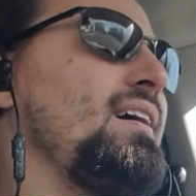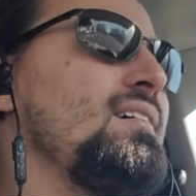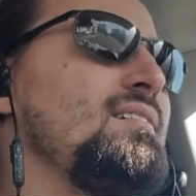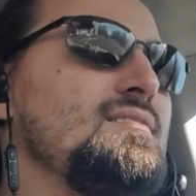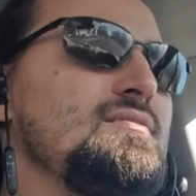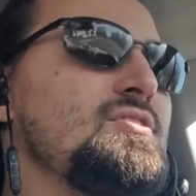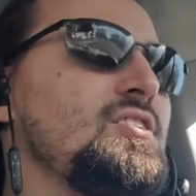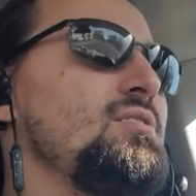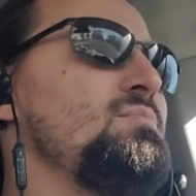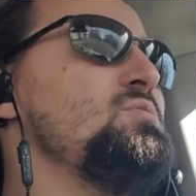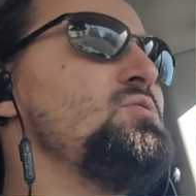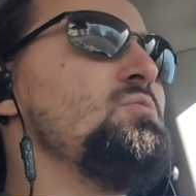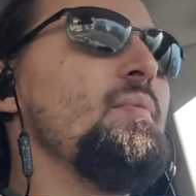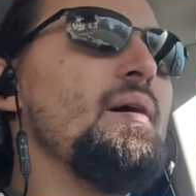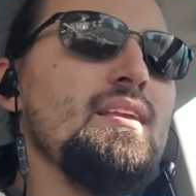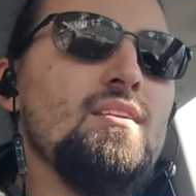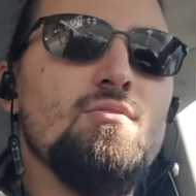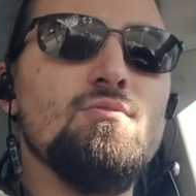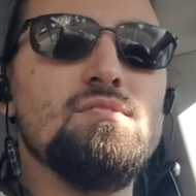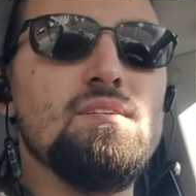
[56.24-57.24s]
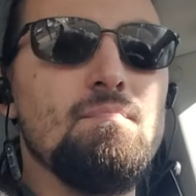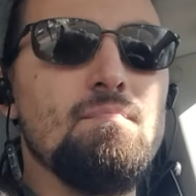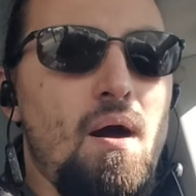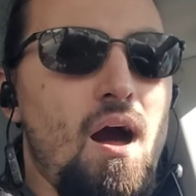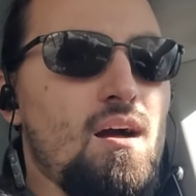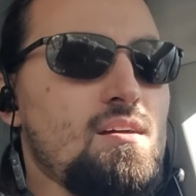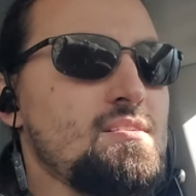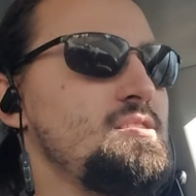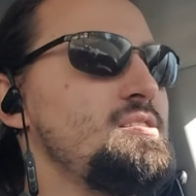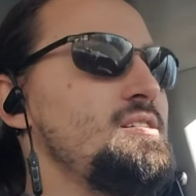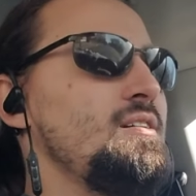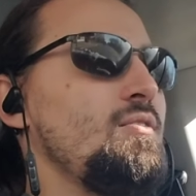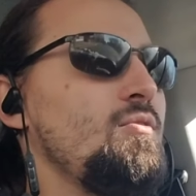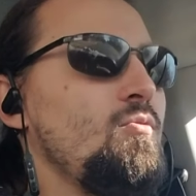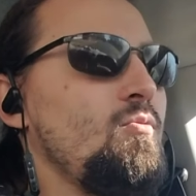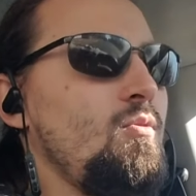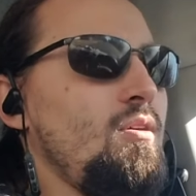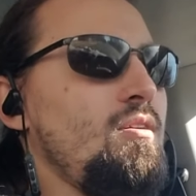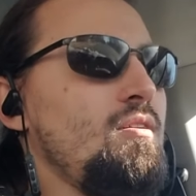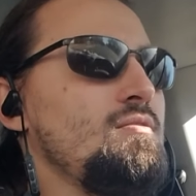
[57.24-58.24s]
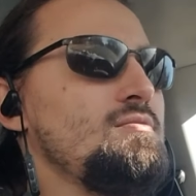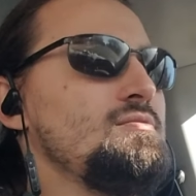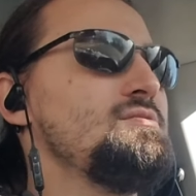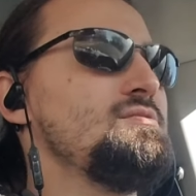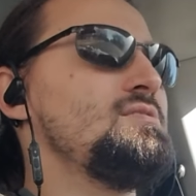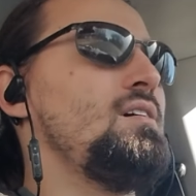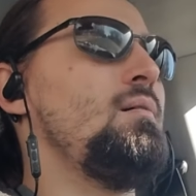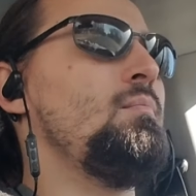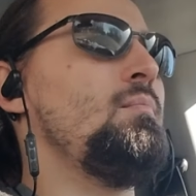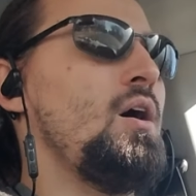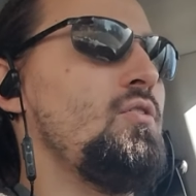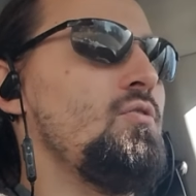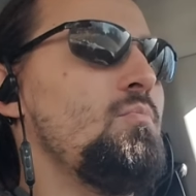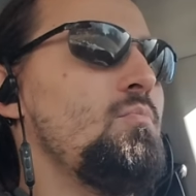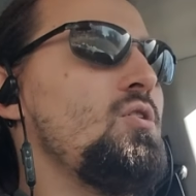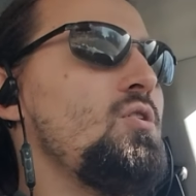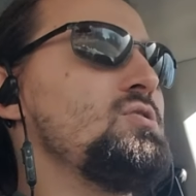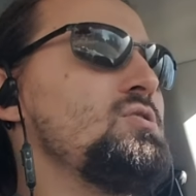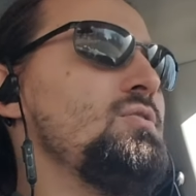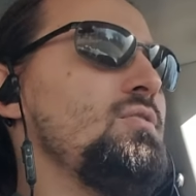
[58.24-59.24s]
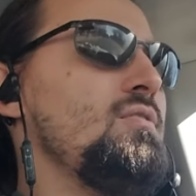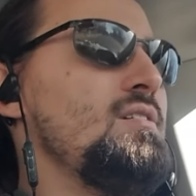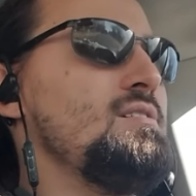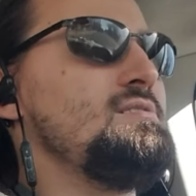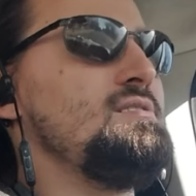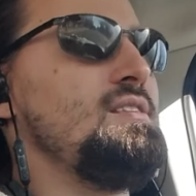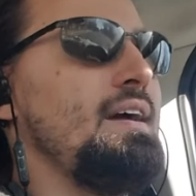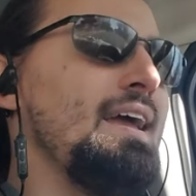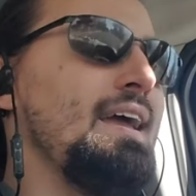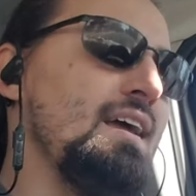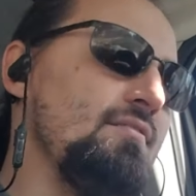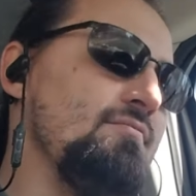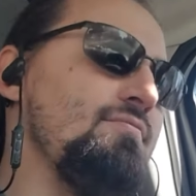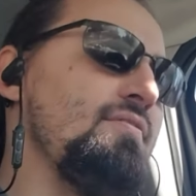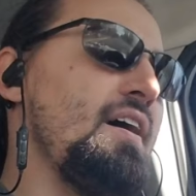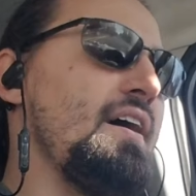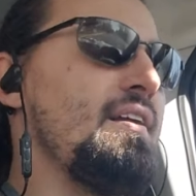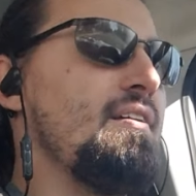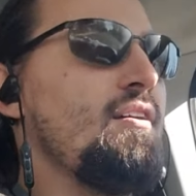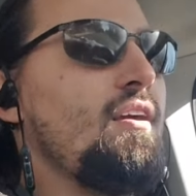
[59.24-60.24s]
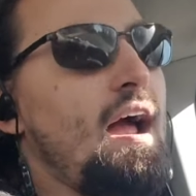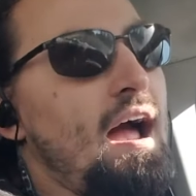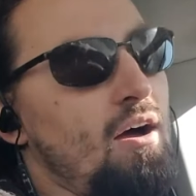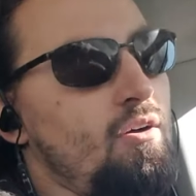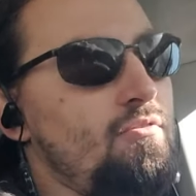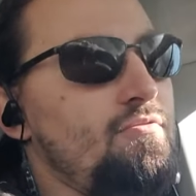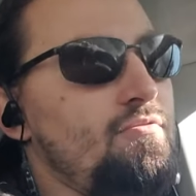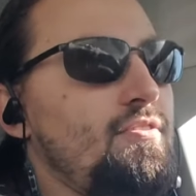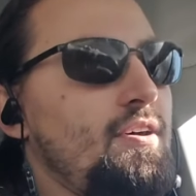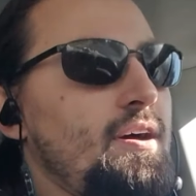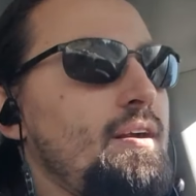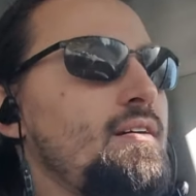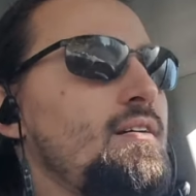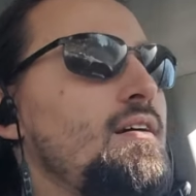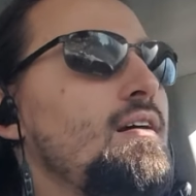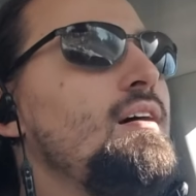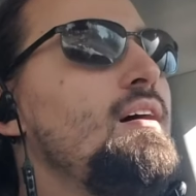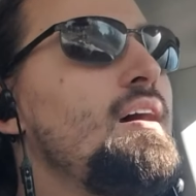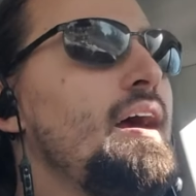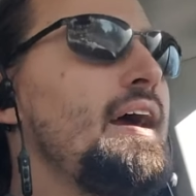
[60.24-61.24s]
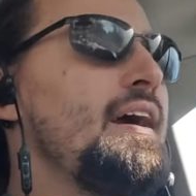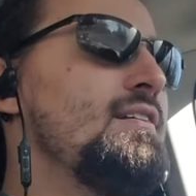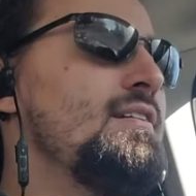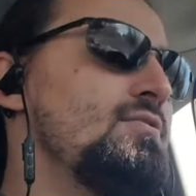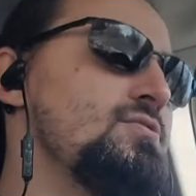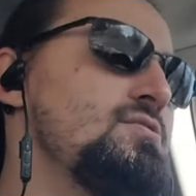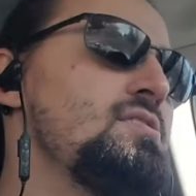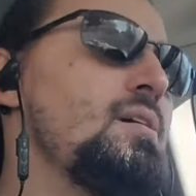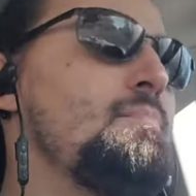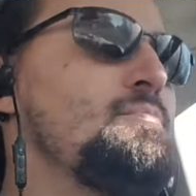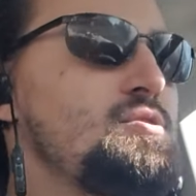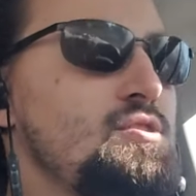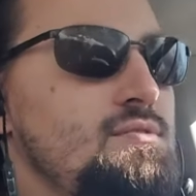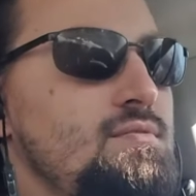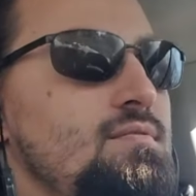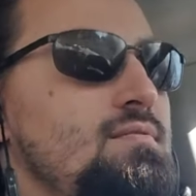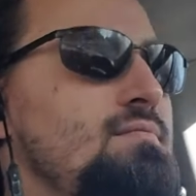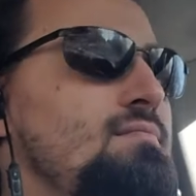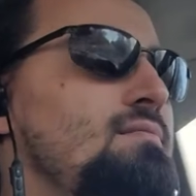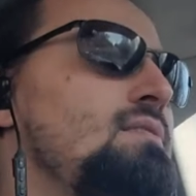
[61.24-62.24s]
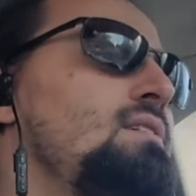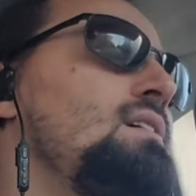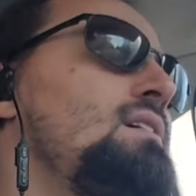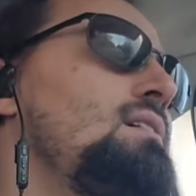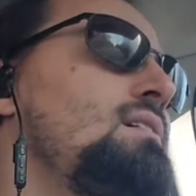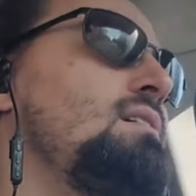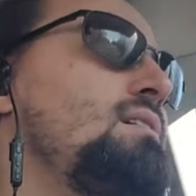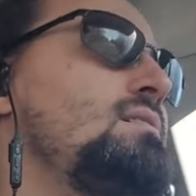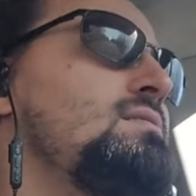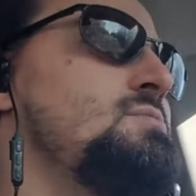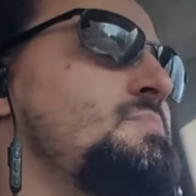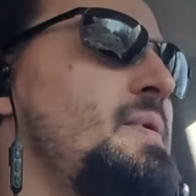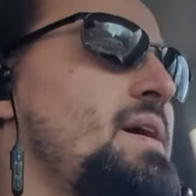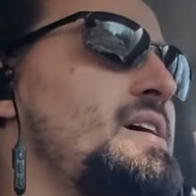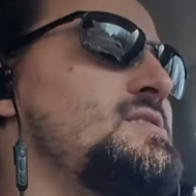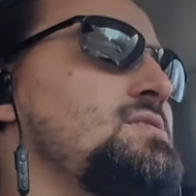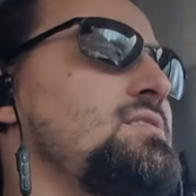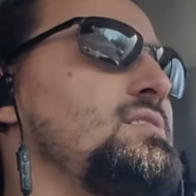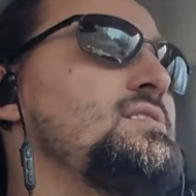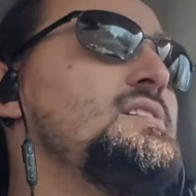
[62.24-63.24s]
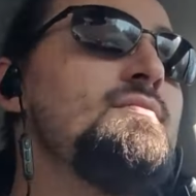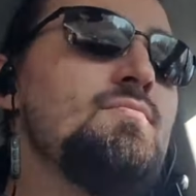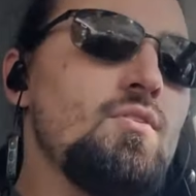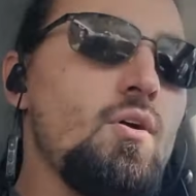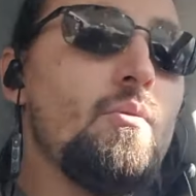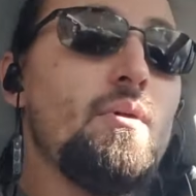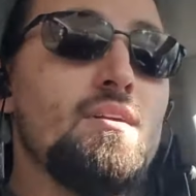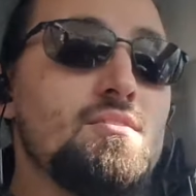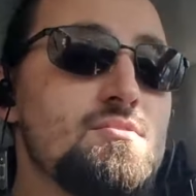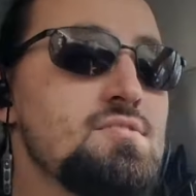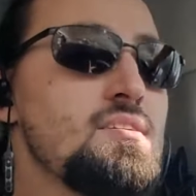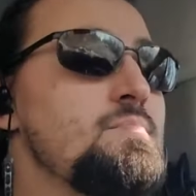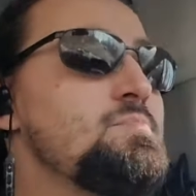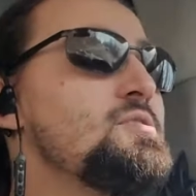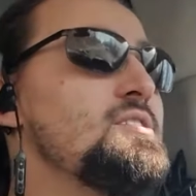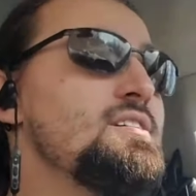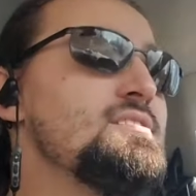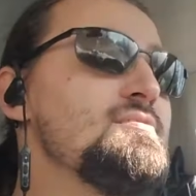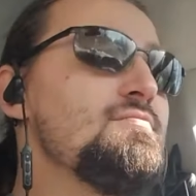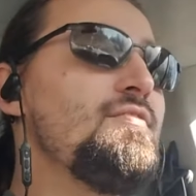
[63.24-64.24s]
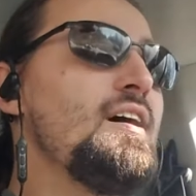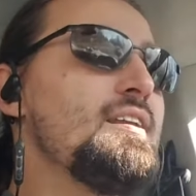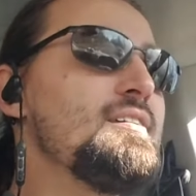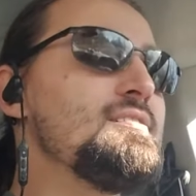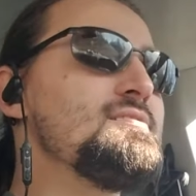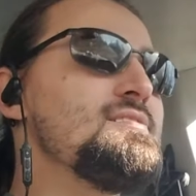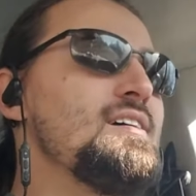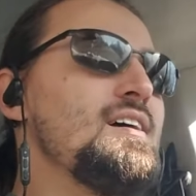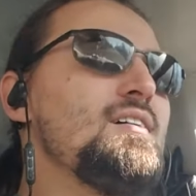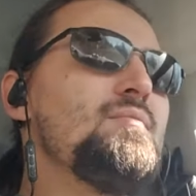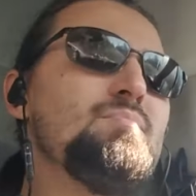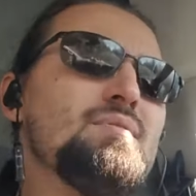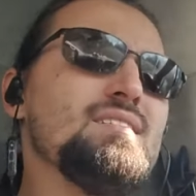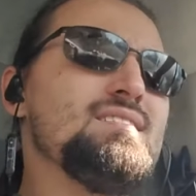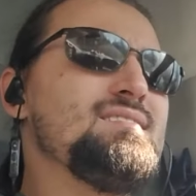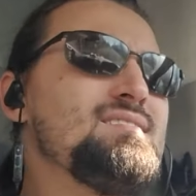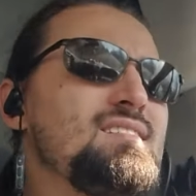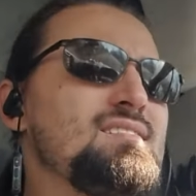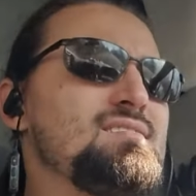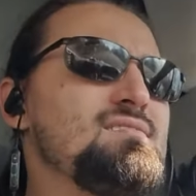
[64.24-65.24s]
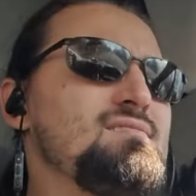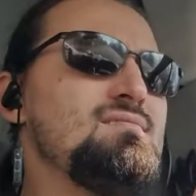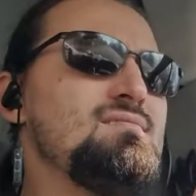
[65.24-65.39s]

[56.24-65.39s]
terms you might use in boxing or some other martial arts like infighter, outfighter, interception specialist. Even though interception is a fighting style, but it doesn't